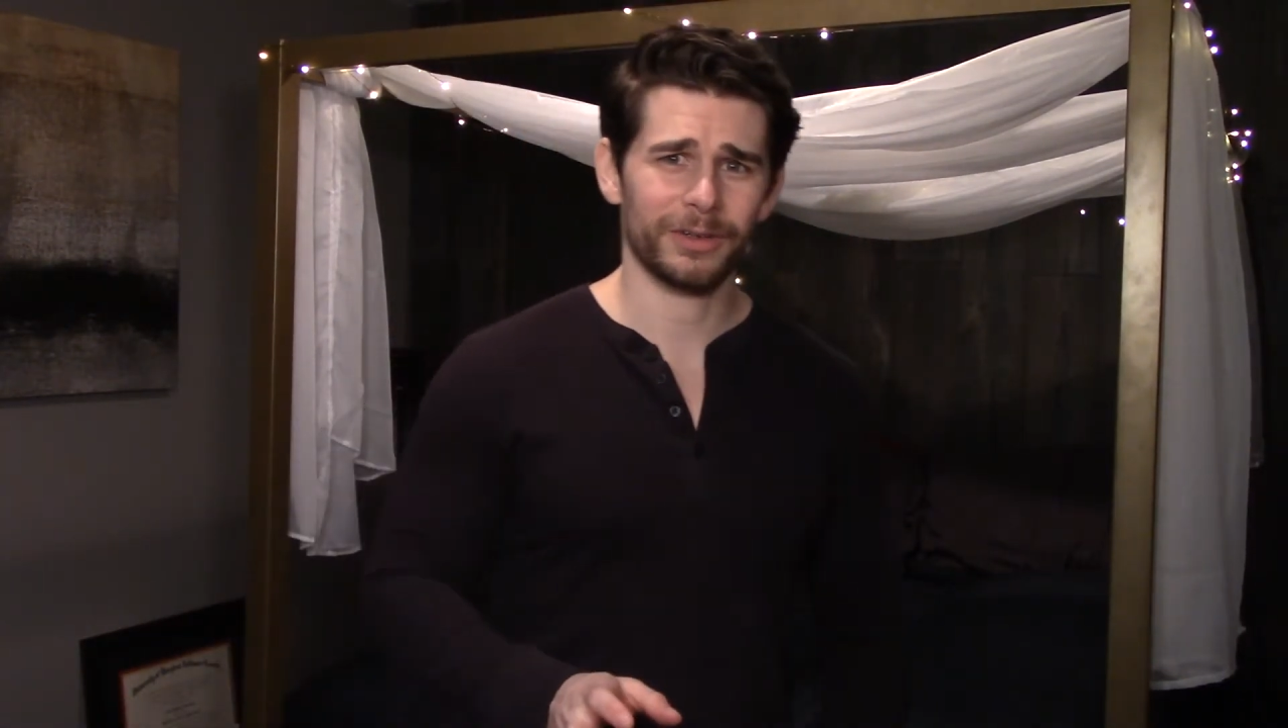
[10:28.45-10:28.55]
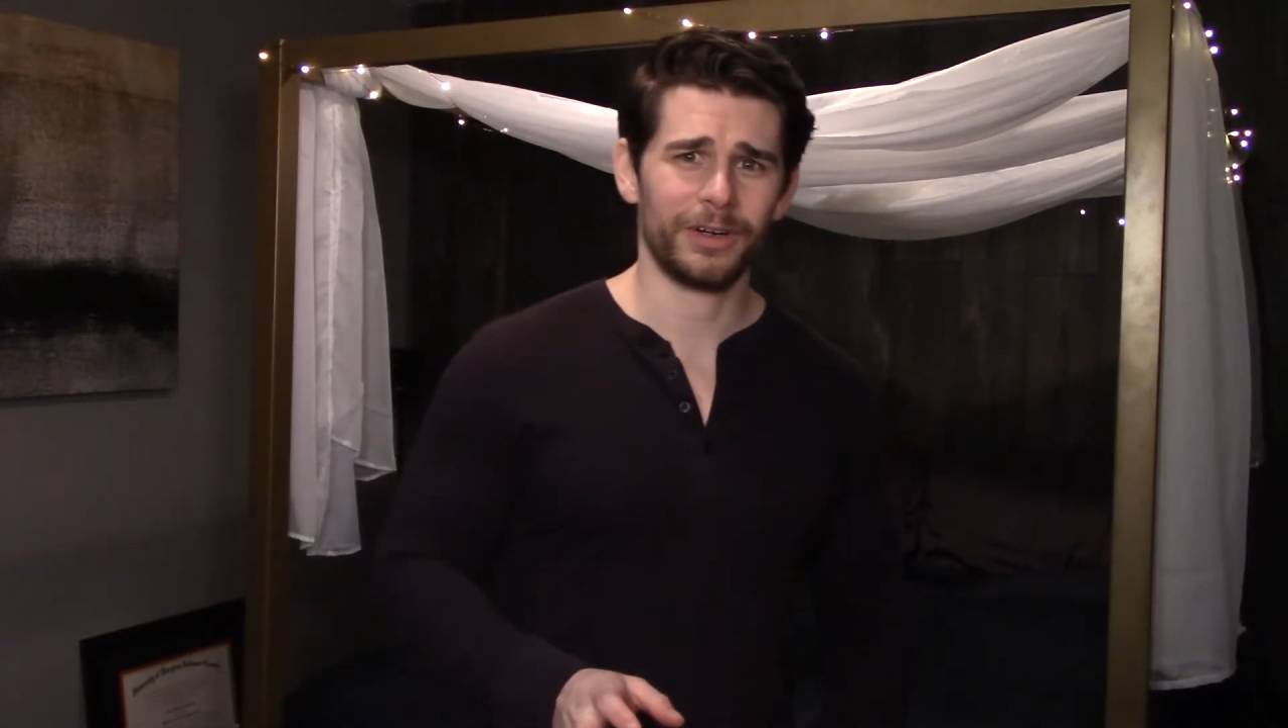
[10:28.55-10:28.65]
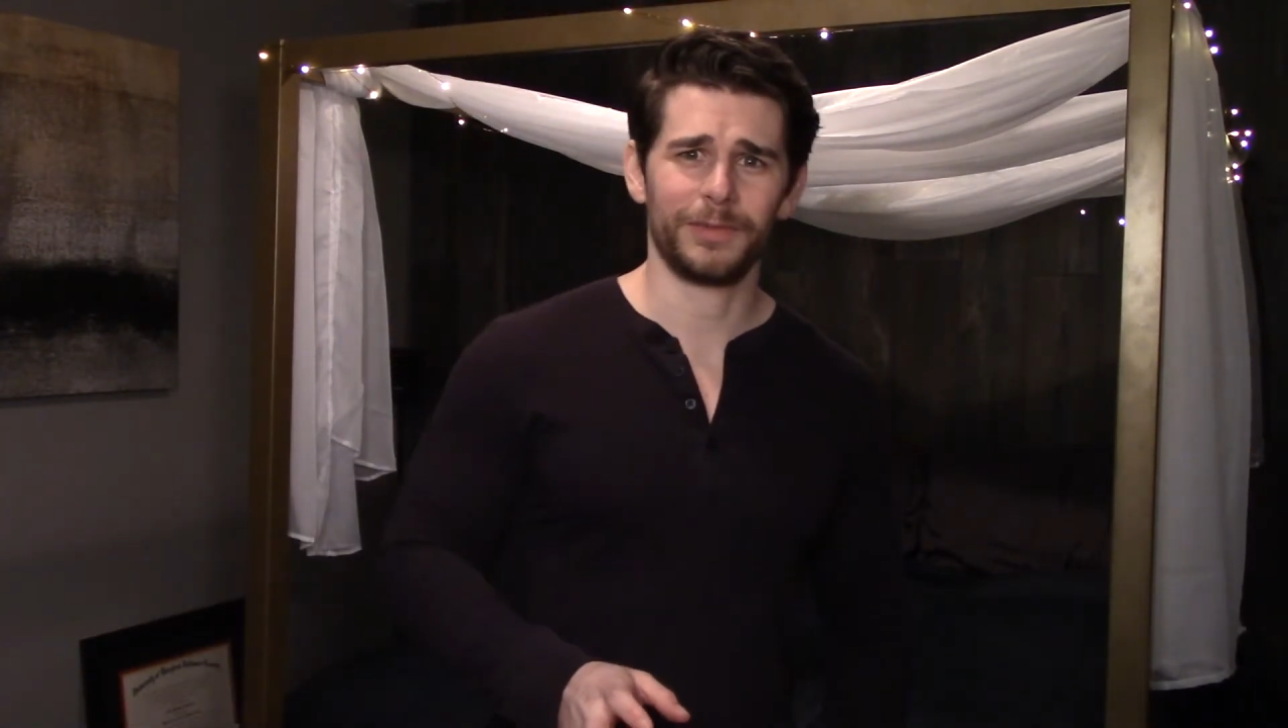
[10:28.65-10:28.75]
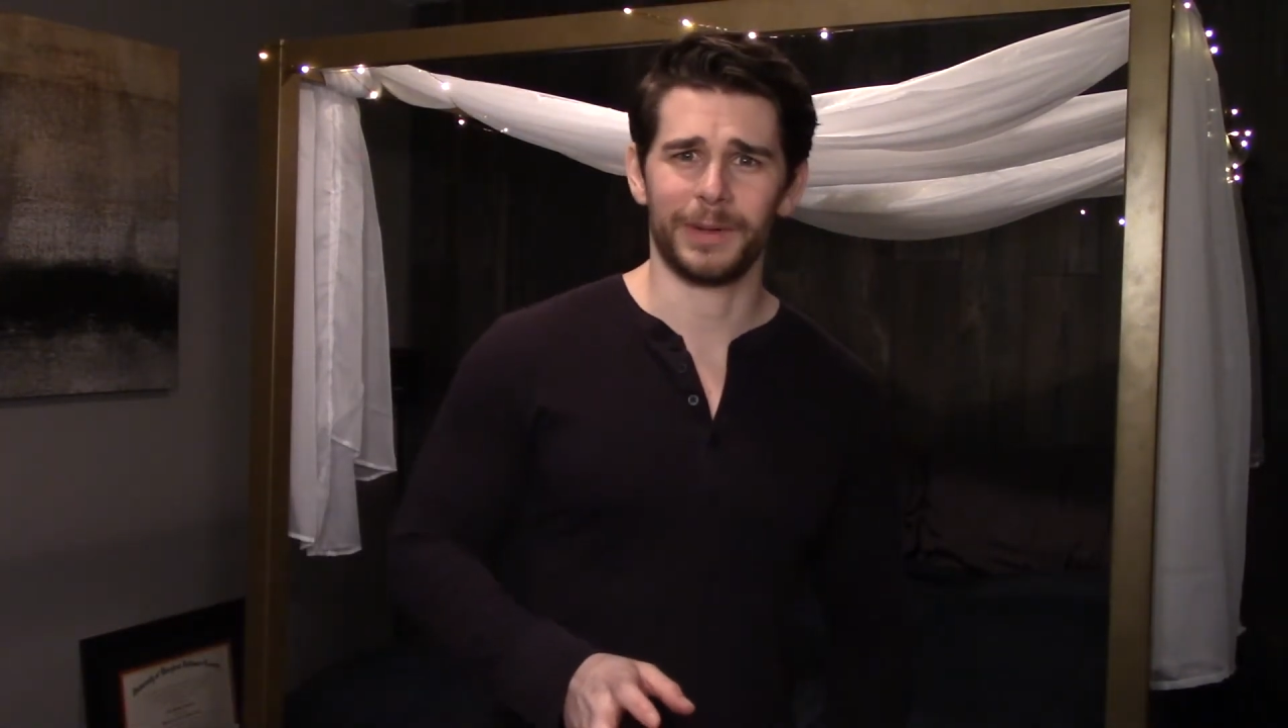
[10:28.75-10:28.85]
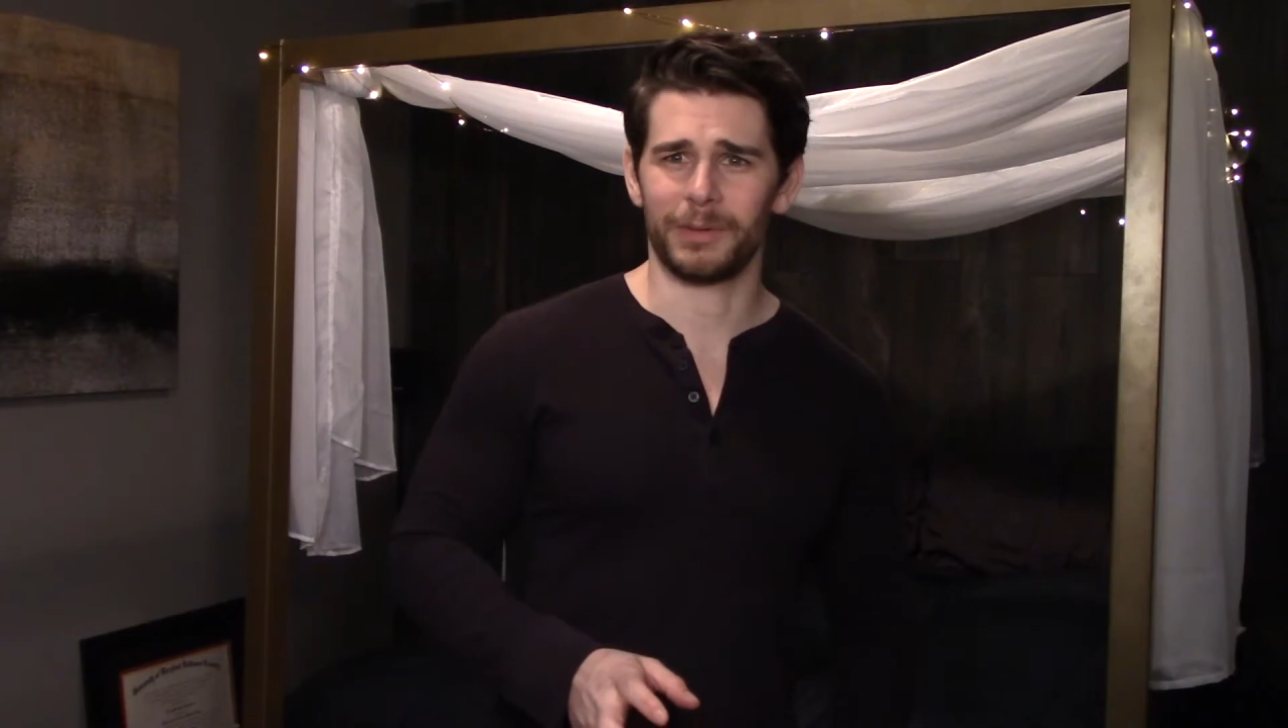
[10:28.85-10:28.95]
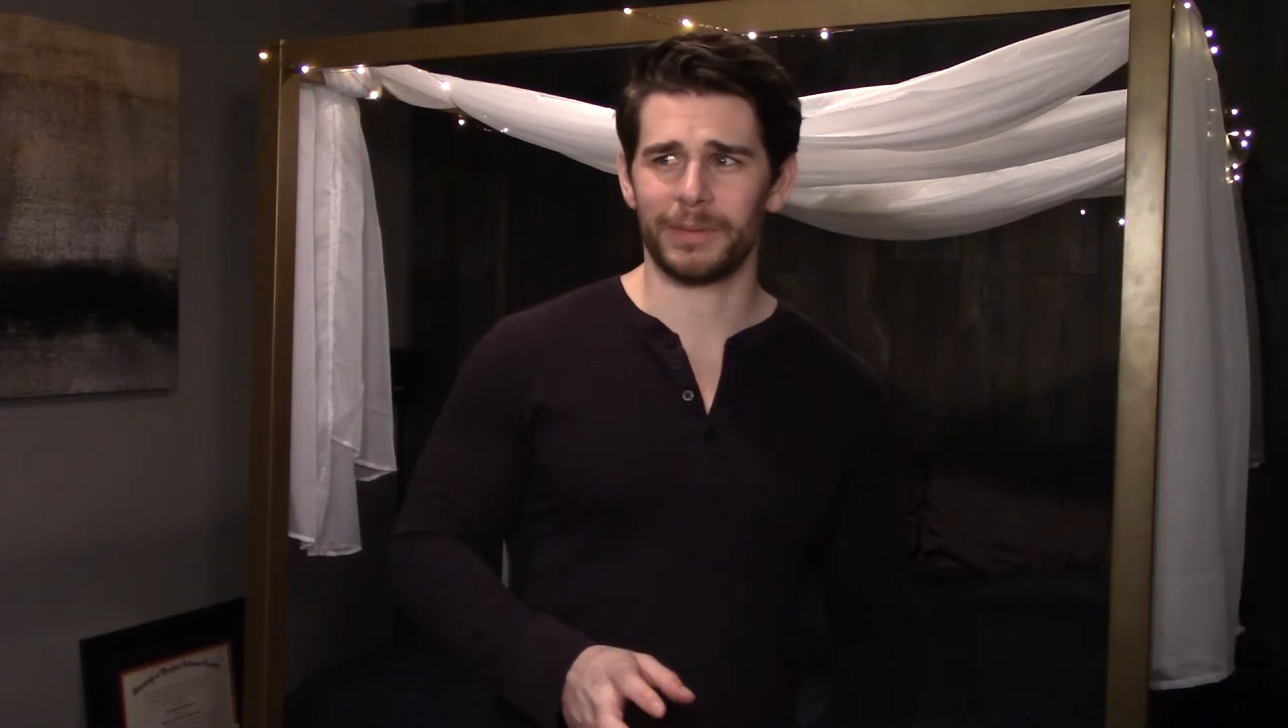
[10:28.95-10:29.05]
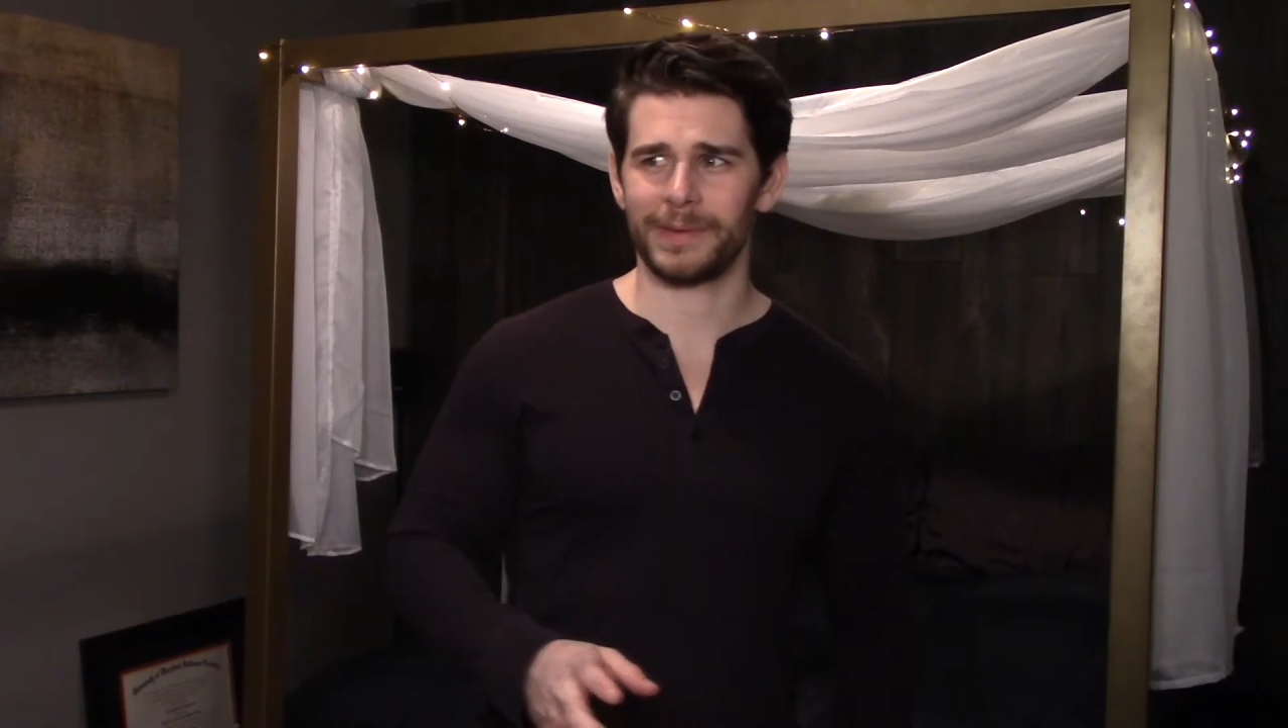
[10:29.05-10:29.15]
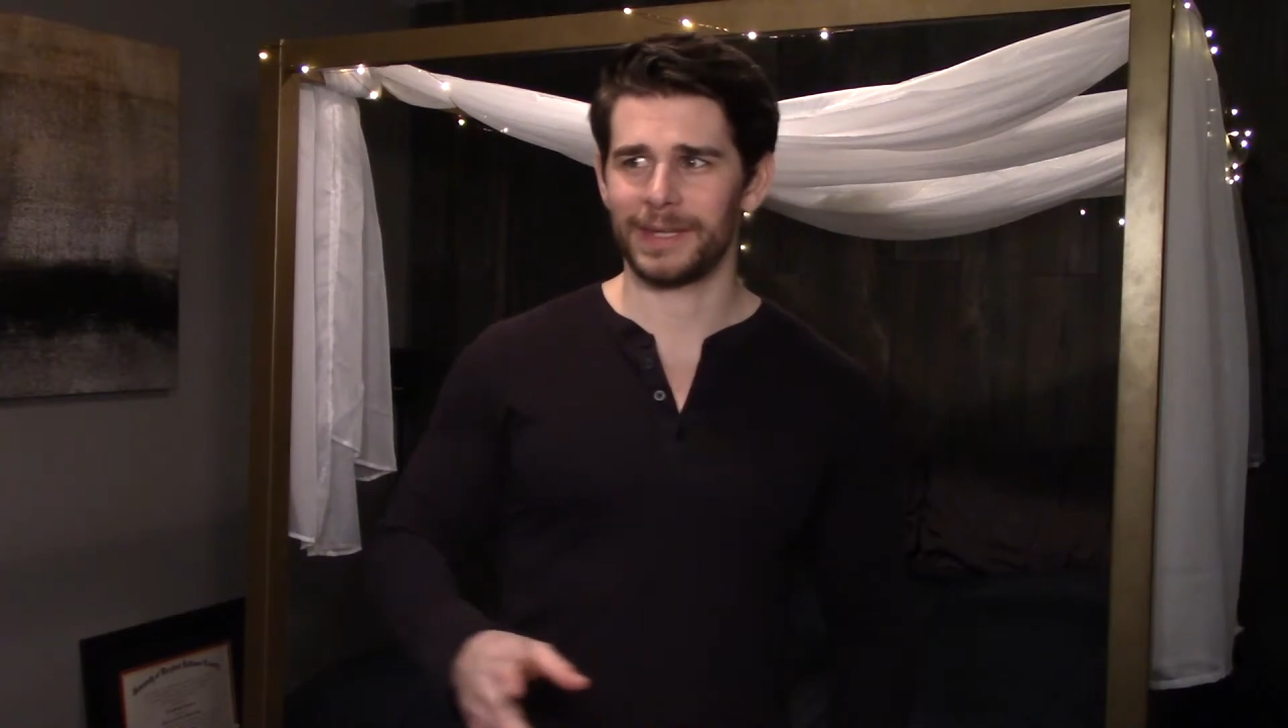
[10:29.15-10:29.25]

off by women